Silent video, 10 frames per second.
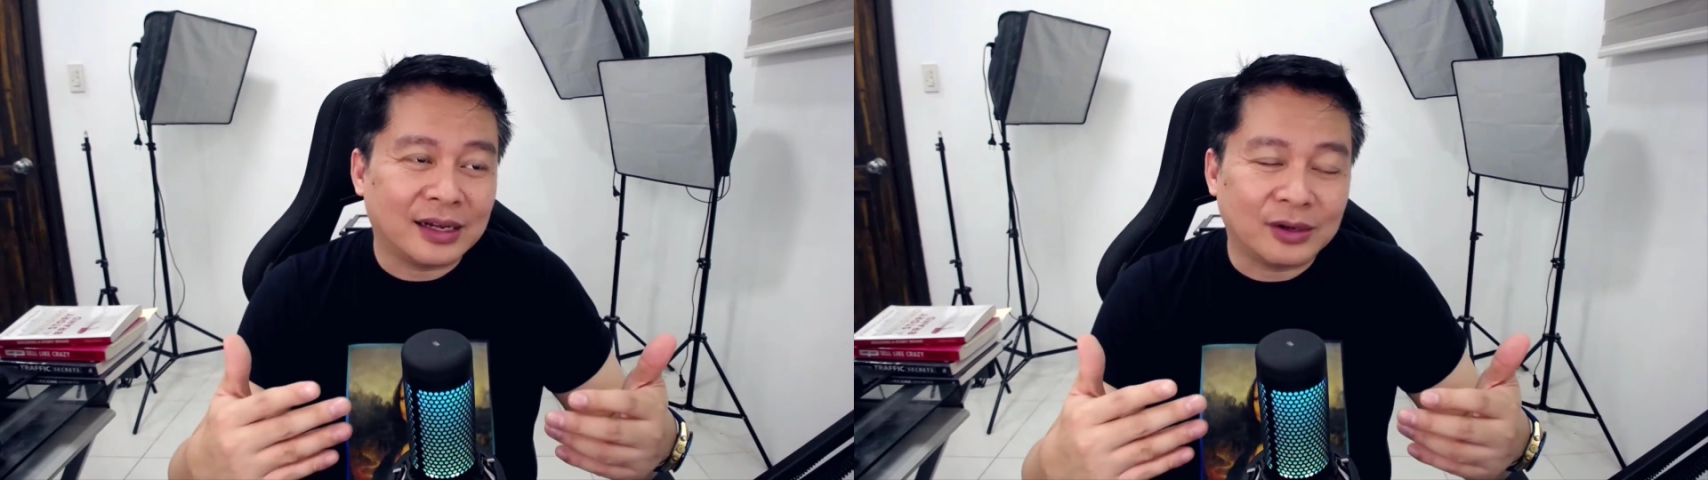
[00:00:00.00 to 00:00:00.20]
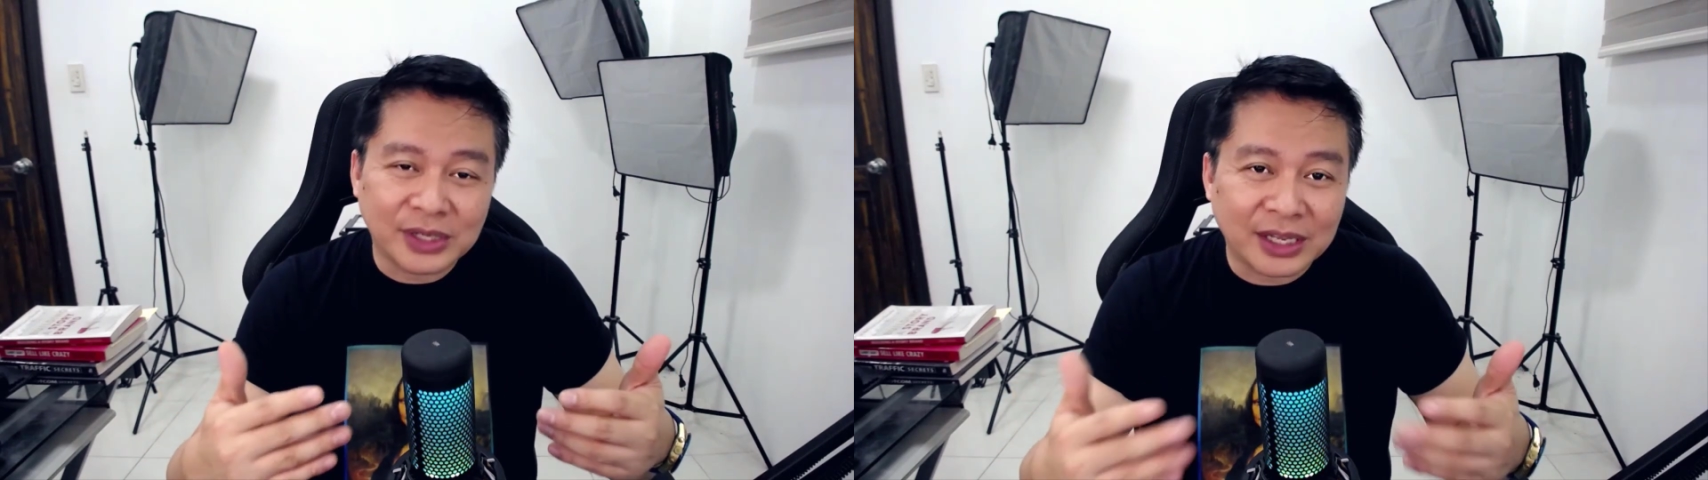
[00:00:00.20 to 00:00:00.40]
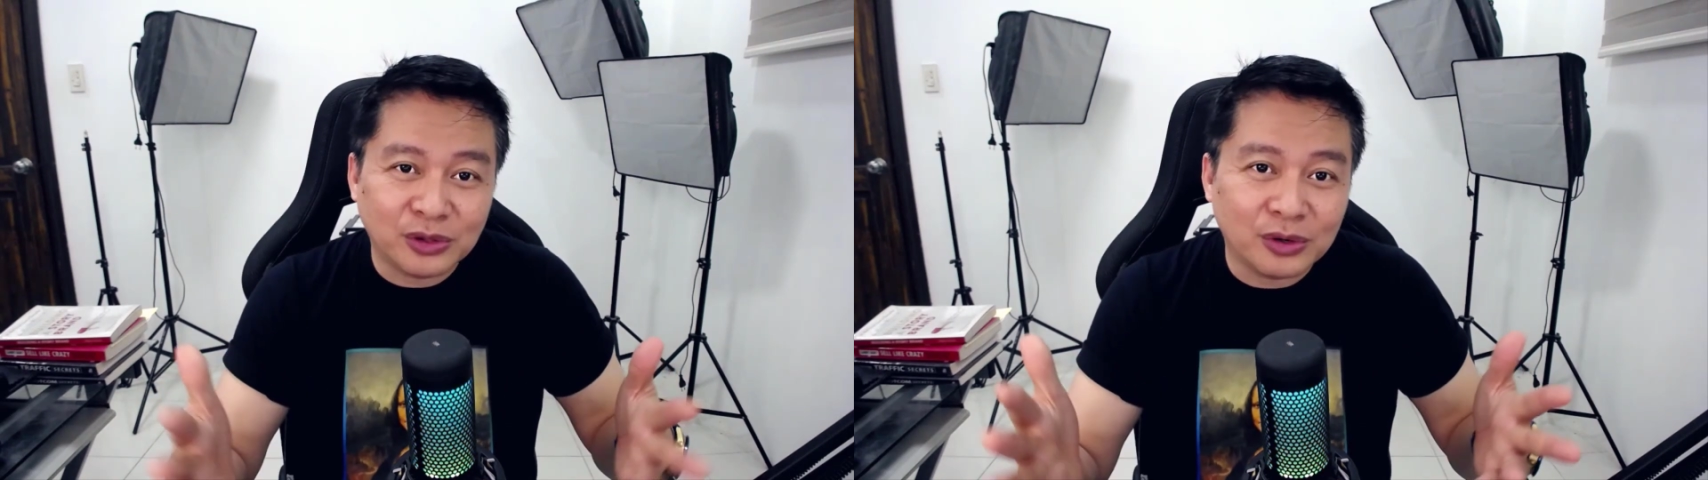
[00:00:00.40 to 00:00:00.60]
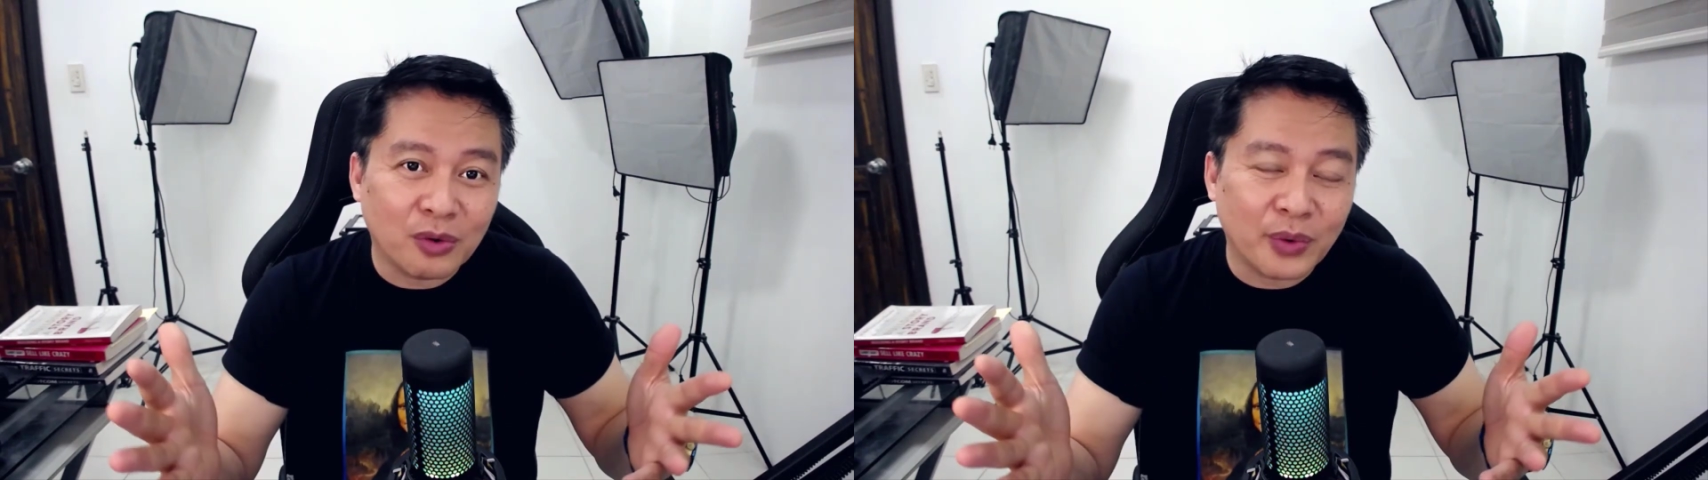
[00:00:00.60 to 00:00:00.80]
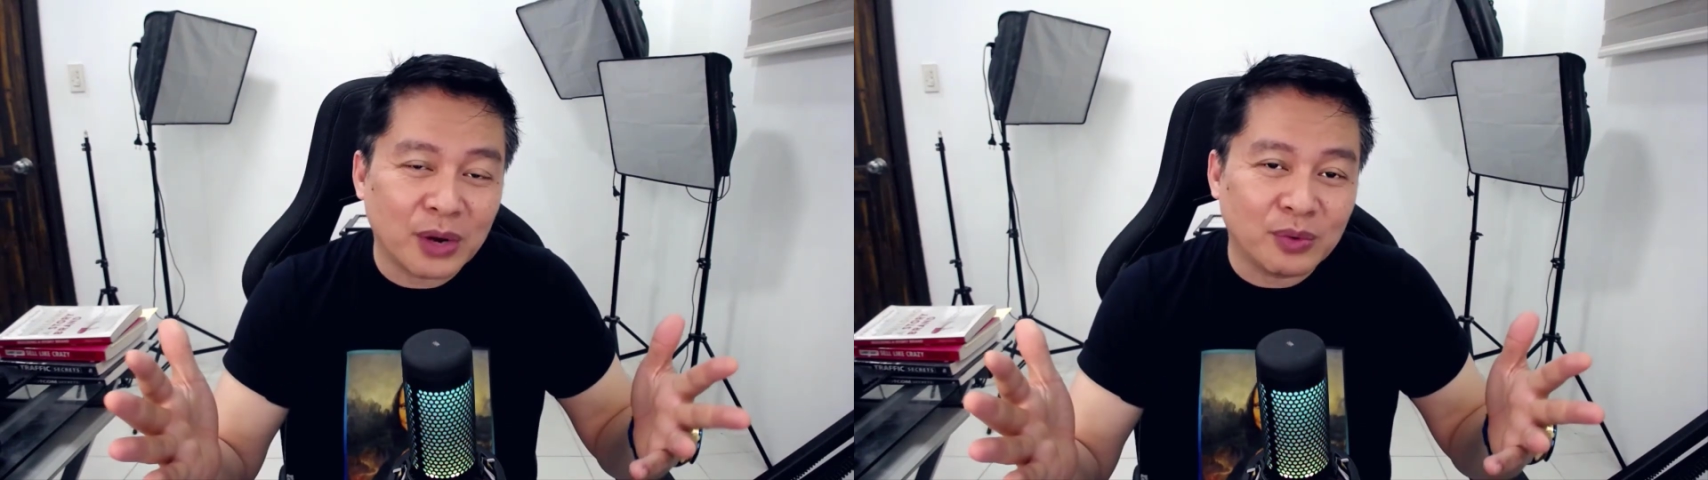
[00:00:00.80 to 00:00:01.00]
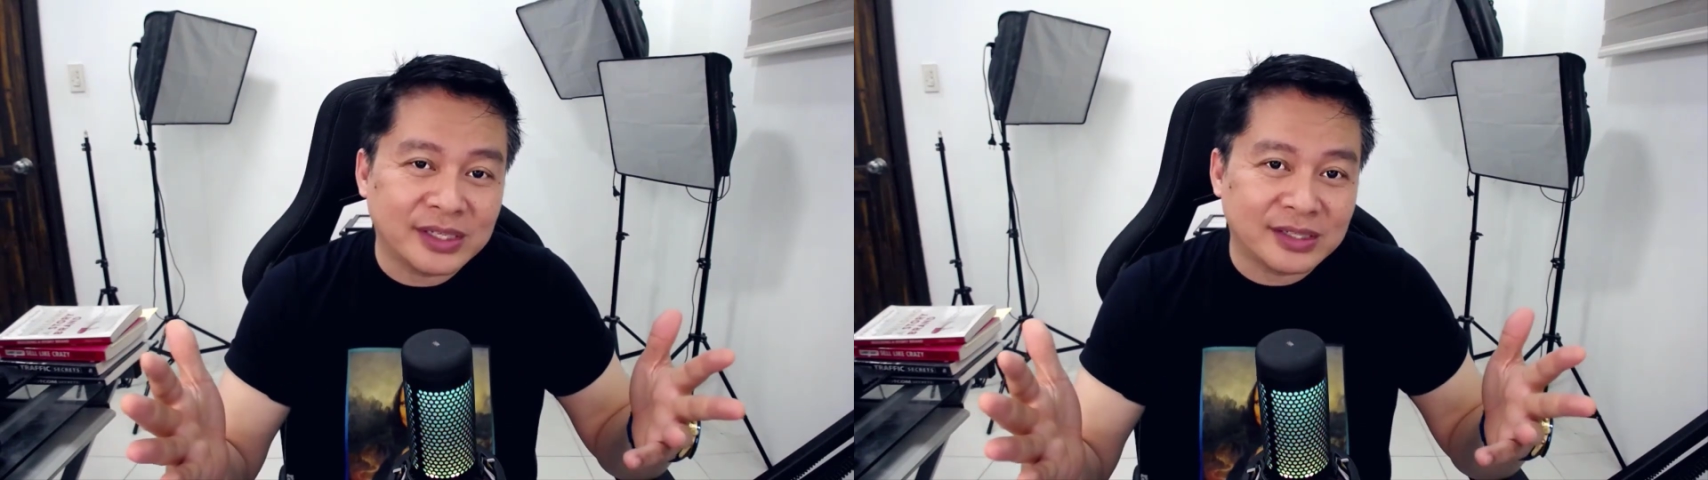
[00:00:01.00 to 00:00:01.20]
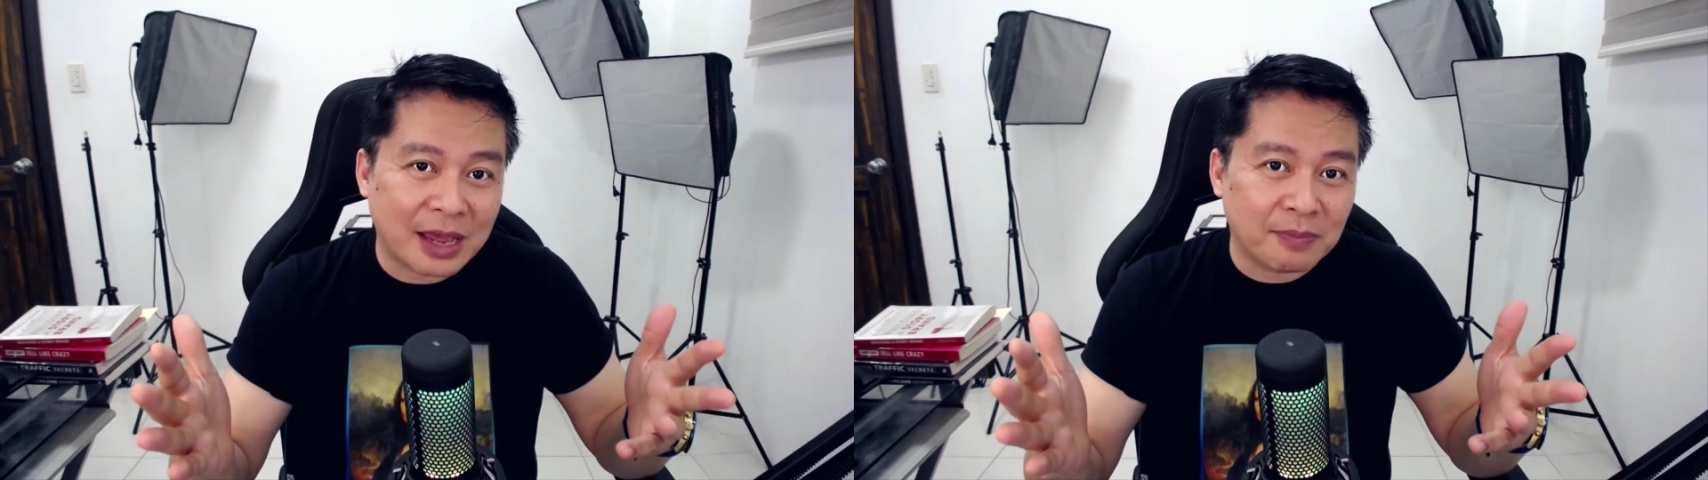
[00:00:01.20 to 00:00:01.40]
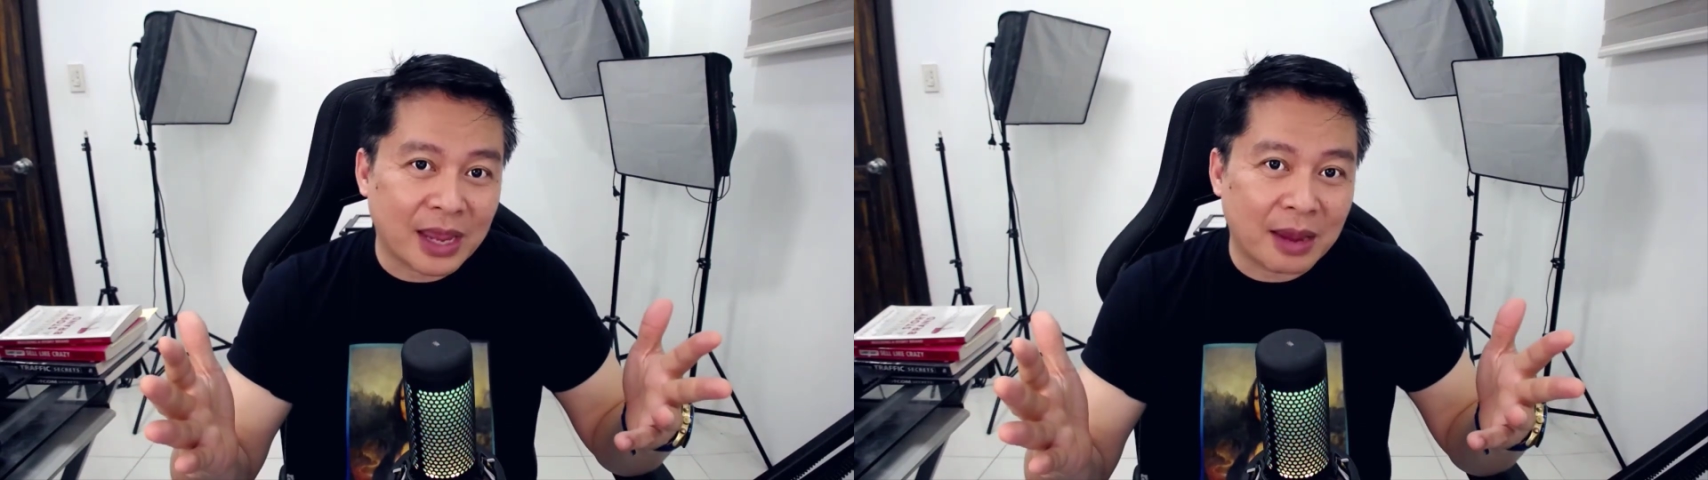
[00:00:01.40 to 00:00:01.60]
we can do away with
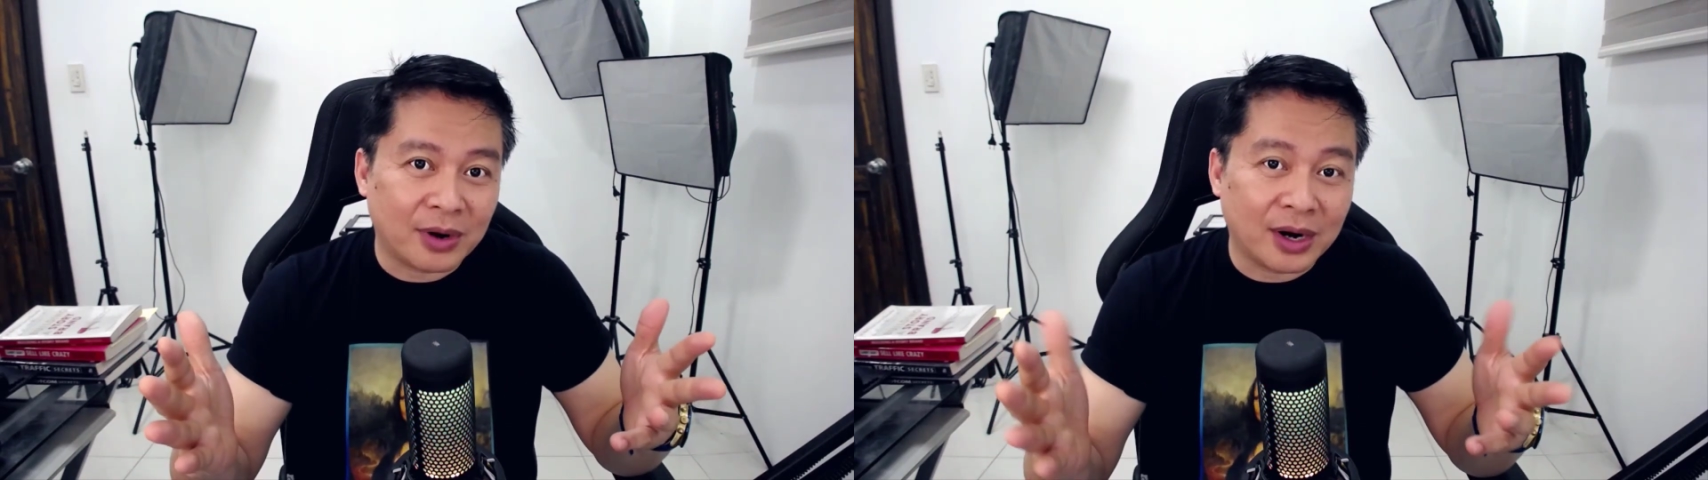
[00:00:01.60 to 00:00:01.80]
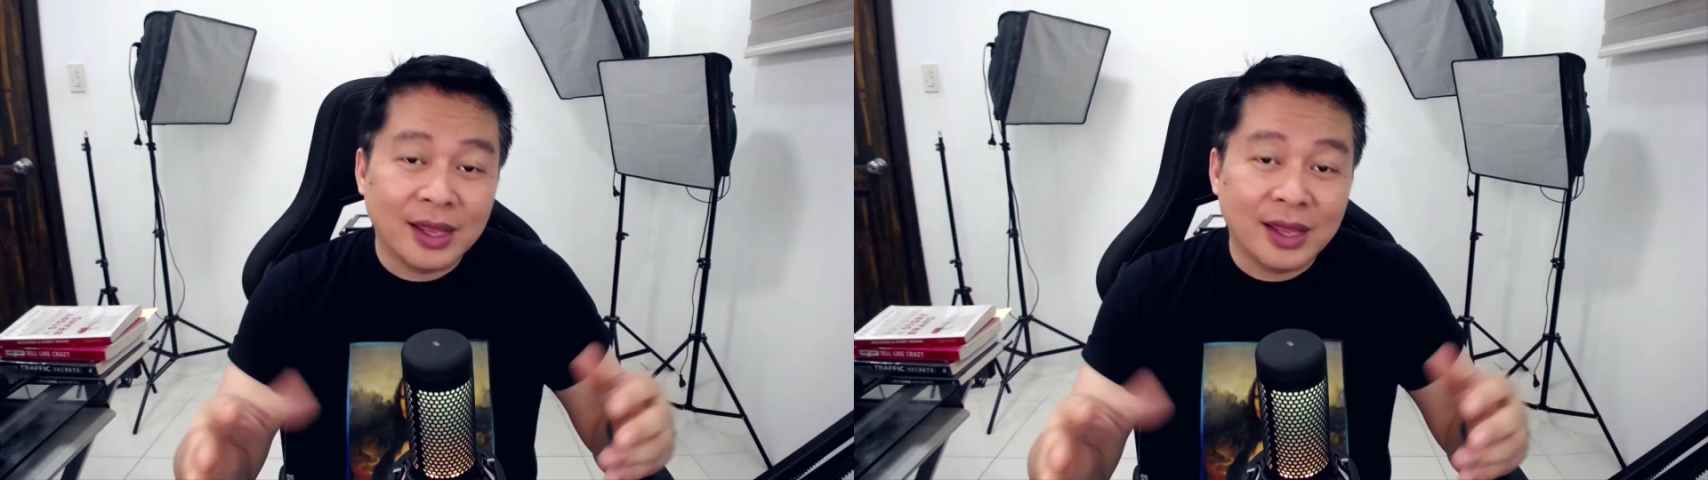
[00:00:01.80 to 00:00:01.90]
snap camera.